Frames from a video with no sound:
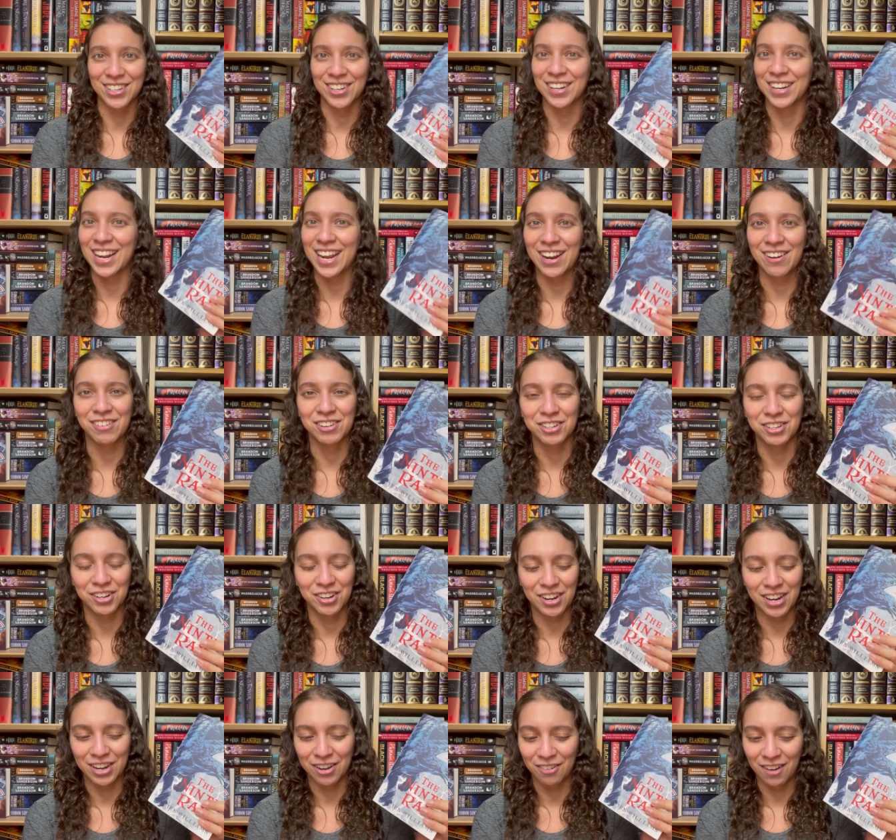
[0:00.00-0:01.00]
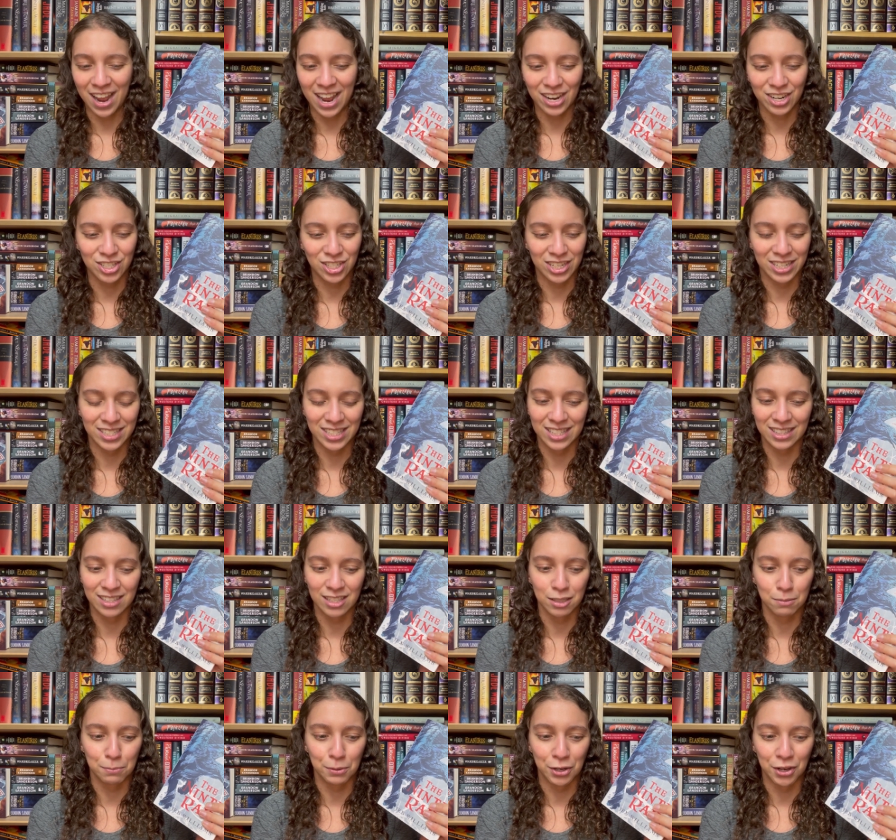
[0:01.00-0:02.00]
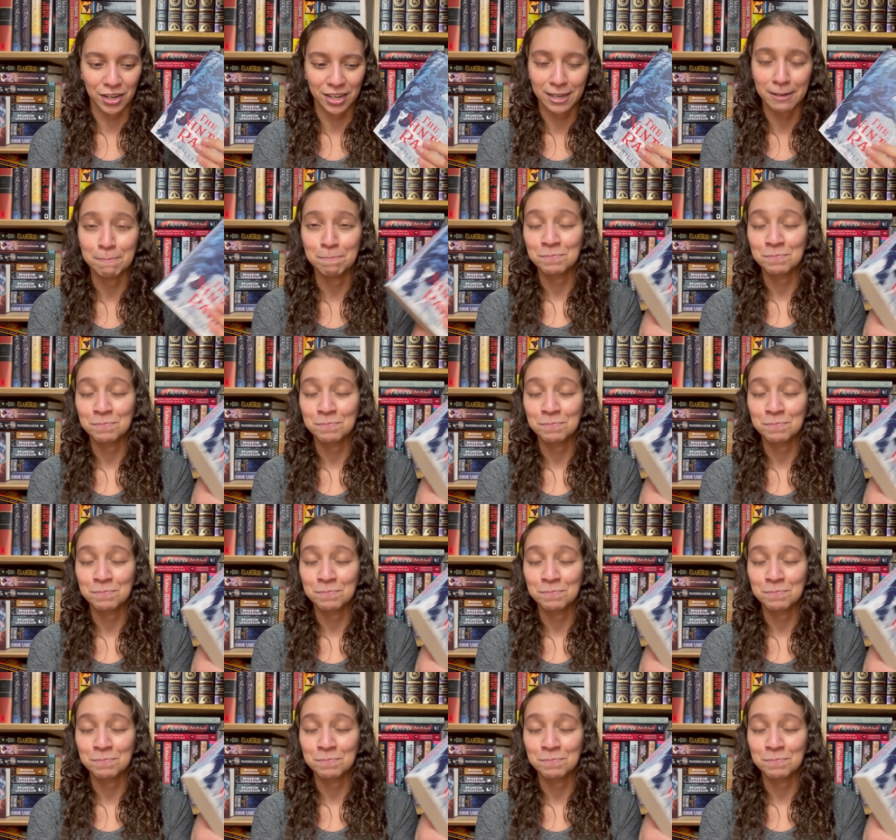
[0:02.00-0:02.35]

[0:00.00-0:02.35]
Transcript: and character interactions in this book.